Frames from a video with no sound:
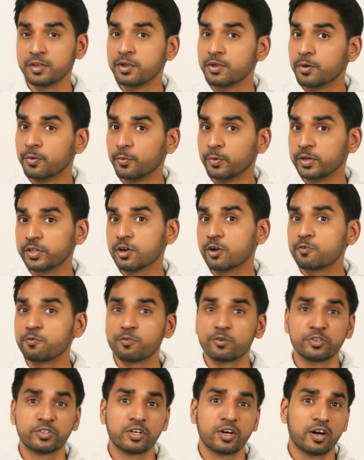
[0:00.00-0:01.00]
Without
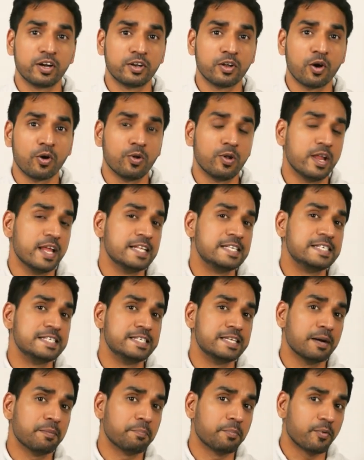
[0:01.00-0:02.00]
further ado, let's
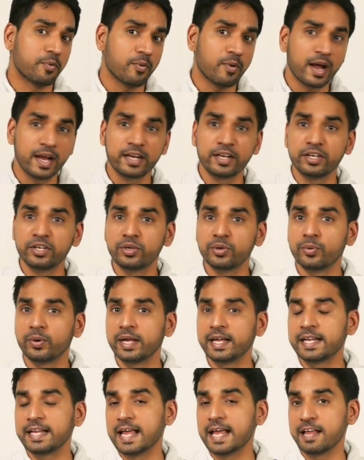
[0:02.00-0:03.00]
jump right into
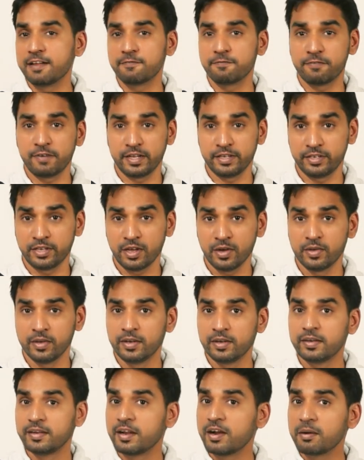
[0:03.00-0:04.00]
it and find
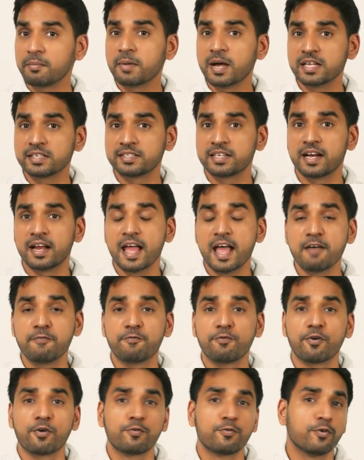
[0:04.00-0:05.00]
out. TerraMaster F
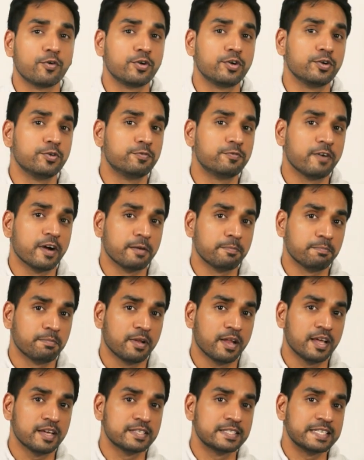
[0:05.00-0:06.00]
four four twenty-five
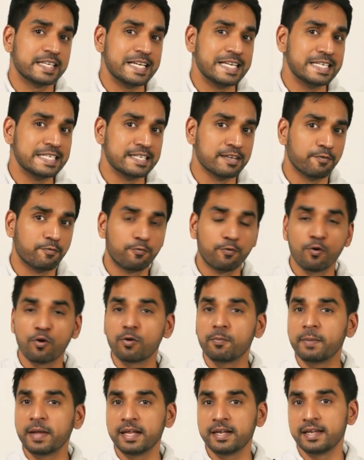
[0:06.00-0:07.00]
plus is a
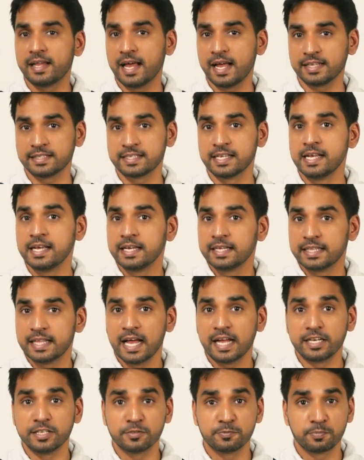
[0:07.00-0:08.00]
four bay N A S
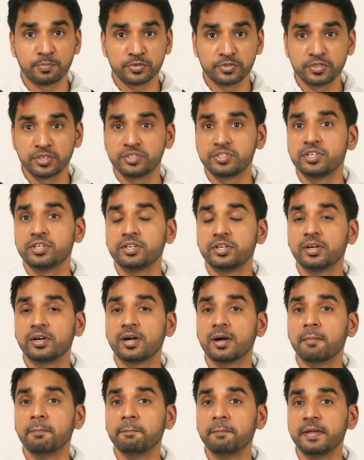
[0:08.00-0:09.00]
that is positioned to
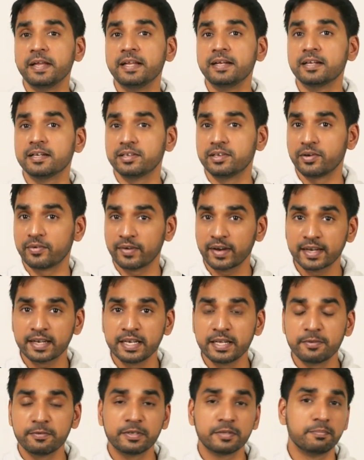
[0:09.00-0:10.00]
compete
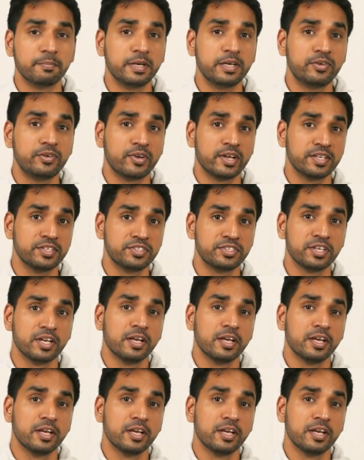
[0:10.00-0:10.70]
directly with mid-range